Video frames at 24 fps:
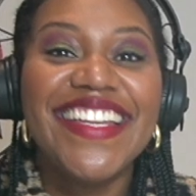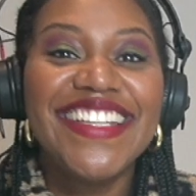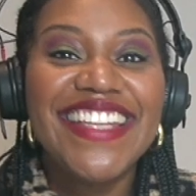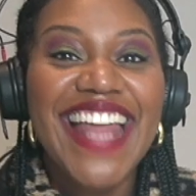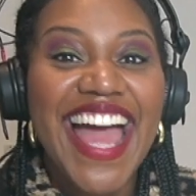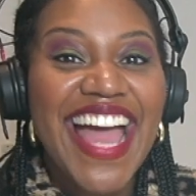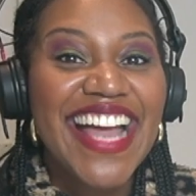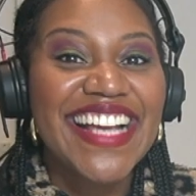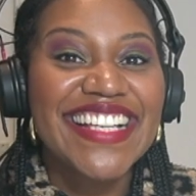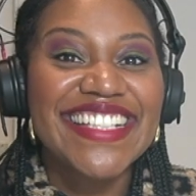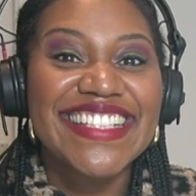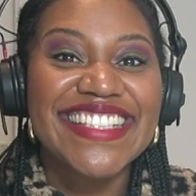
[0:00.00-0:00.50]

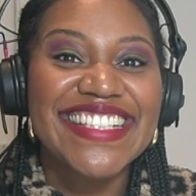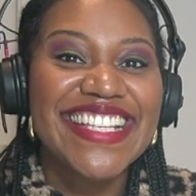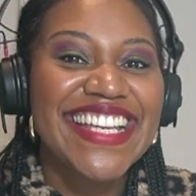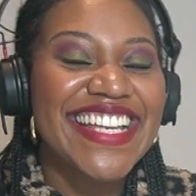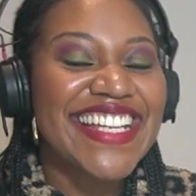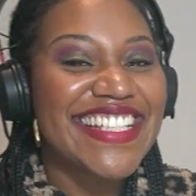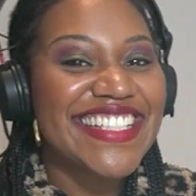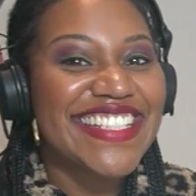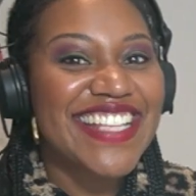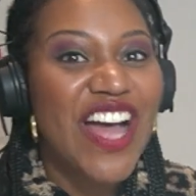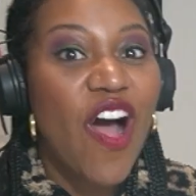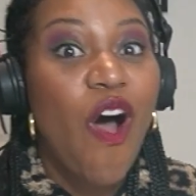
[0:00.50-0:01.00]
Next
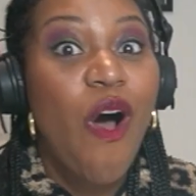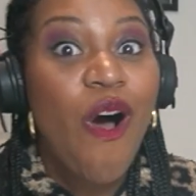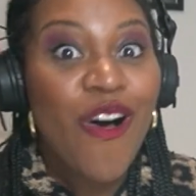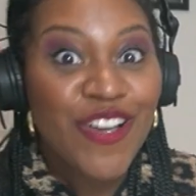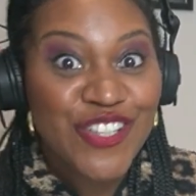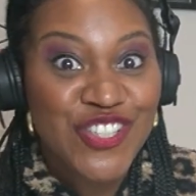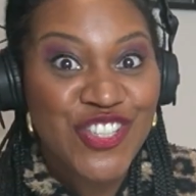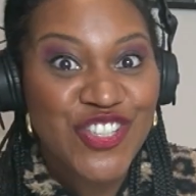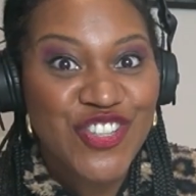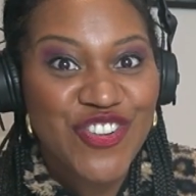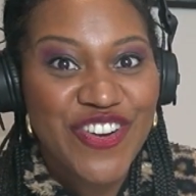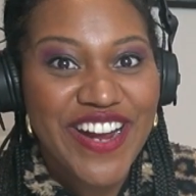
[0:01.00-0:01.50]
is
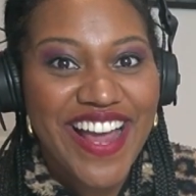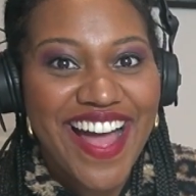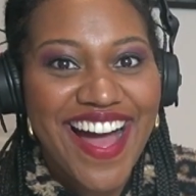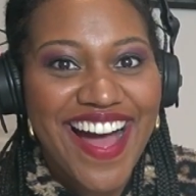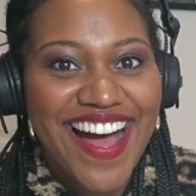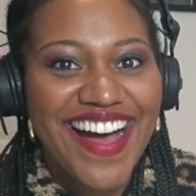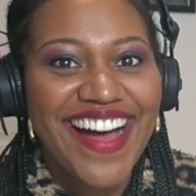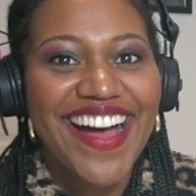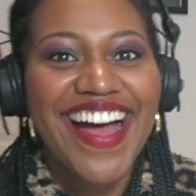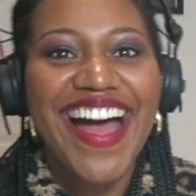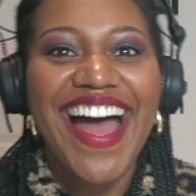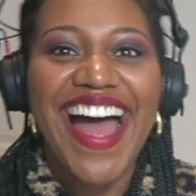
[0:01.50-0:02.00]

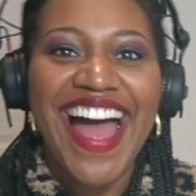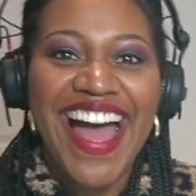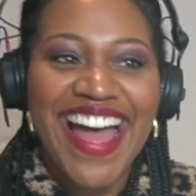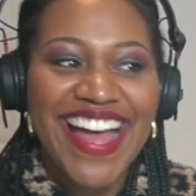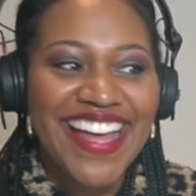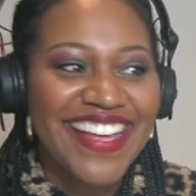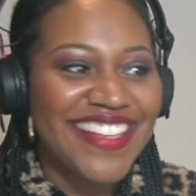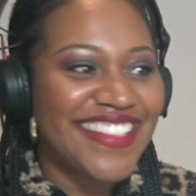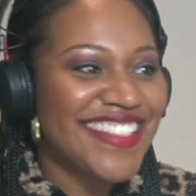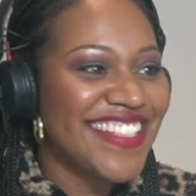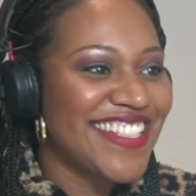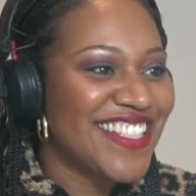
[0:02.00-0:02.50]
Austria,
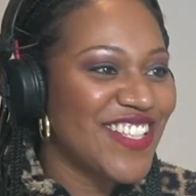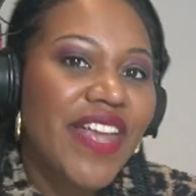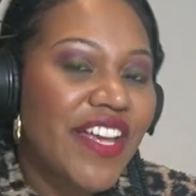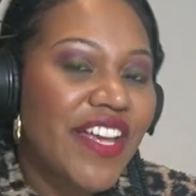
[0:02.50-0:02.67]
and